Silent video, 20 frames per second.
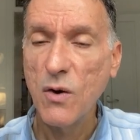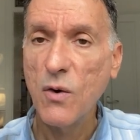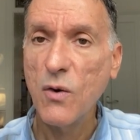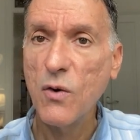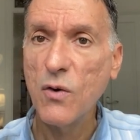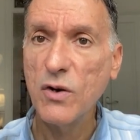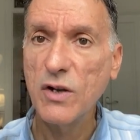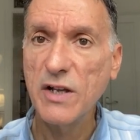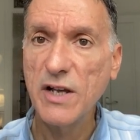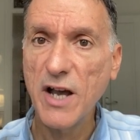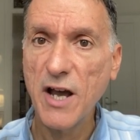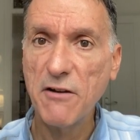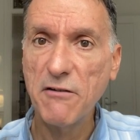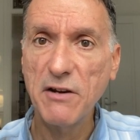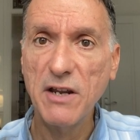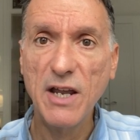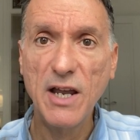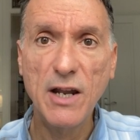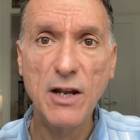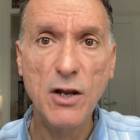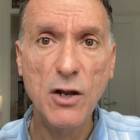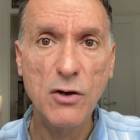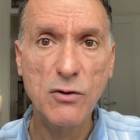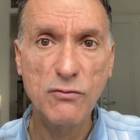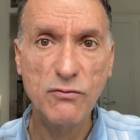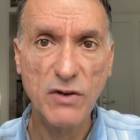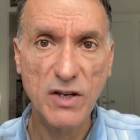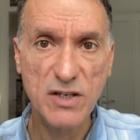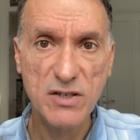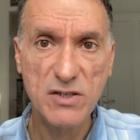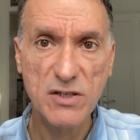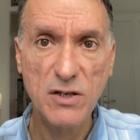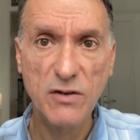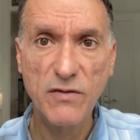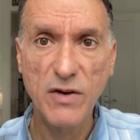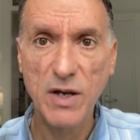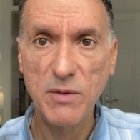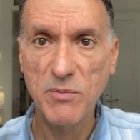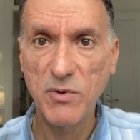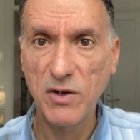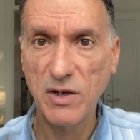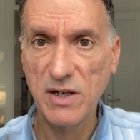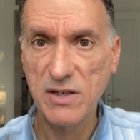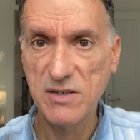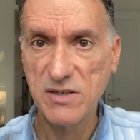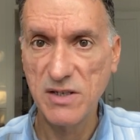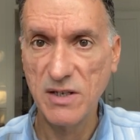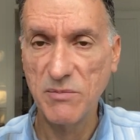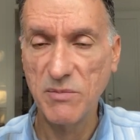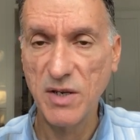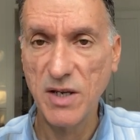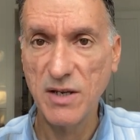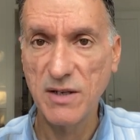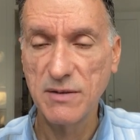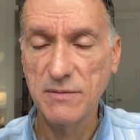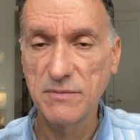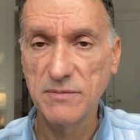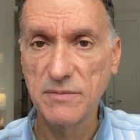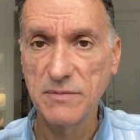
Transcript: all carry a low risk of hypoglycemia.